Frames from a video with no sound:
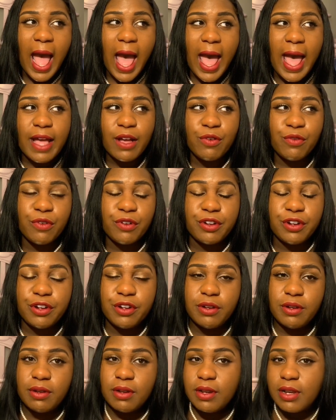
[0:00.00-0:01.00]
I
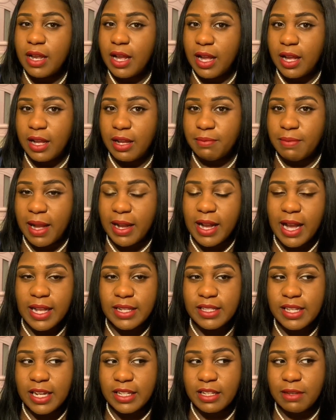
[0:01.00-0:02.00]

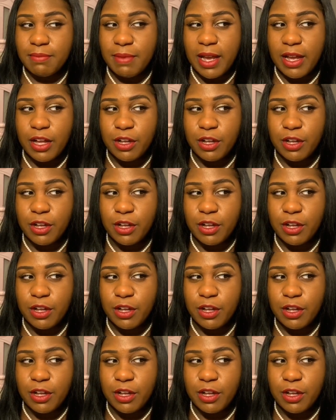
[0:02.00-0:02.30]
contacted my